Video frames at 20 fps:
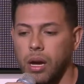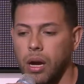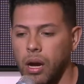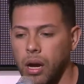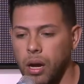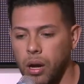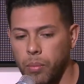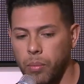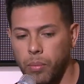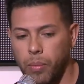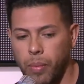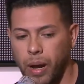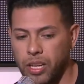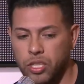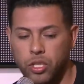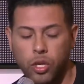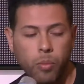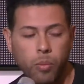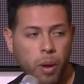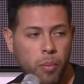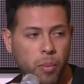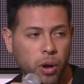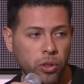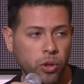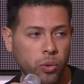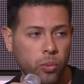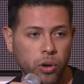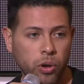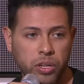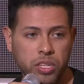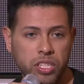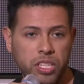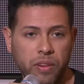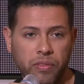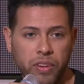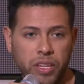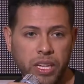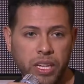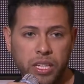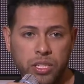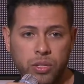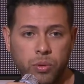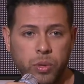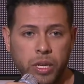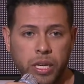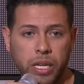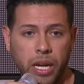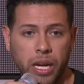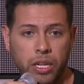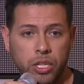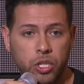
um, I saw my mother work seven days a week at